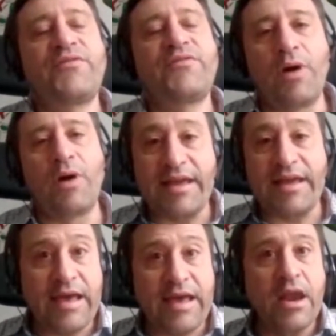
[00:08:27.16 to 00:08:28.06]

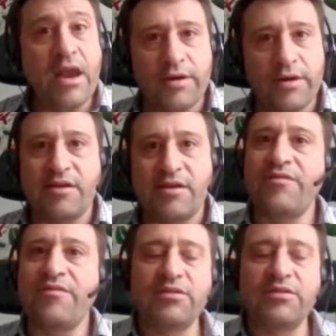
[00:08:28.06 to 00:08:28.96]
forward alone
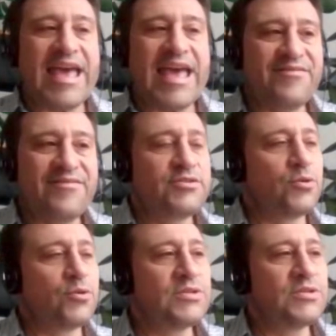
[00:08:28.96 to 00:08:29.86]
without
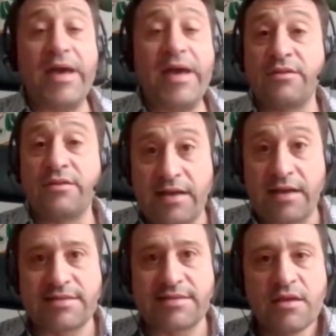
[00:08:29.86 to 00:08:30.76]
having to
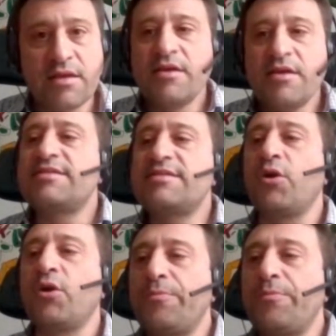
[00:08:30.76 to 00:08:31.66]
depend on us.
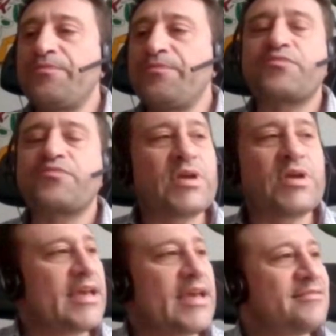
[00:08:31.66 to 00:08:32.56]
So
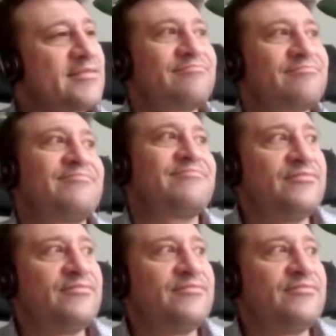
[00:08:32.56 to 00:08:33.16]
we can